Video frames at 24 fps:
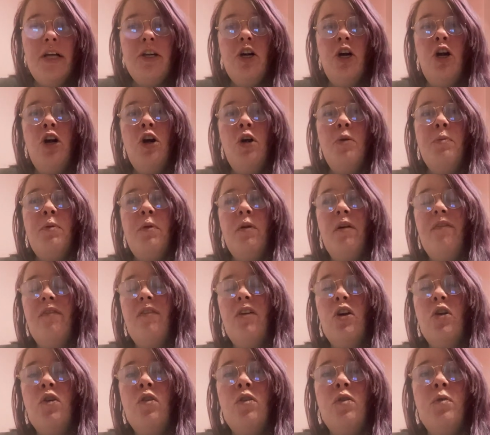and I hope you have
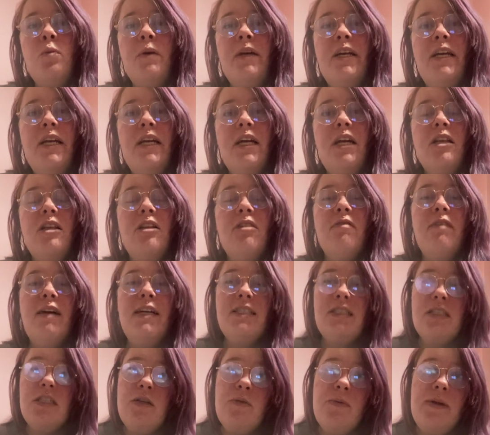a good week the
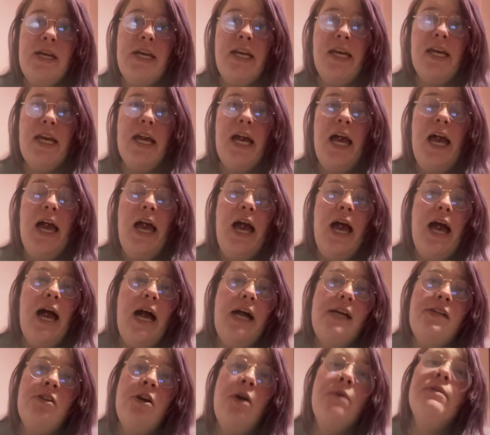rest of the week.
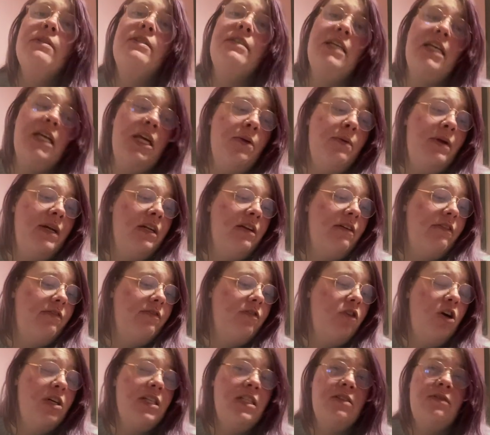And I will see you in
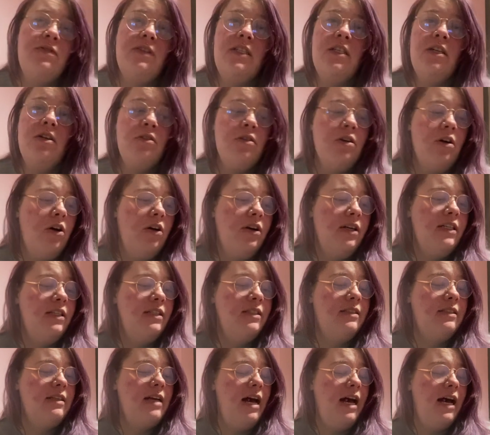Friday's video,
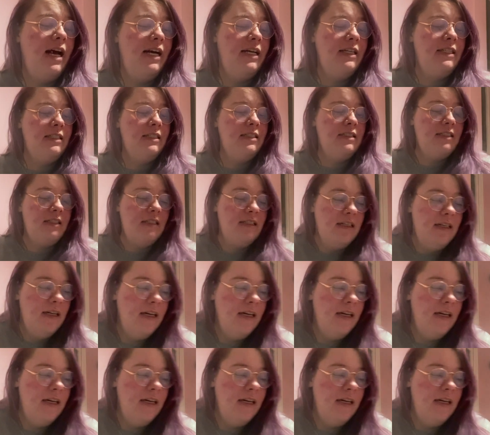guys. And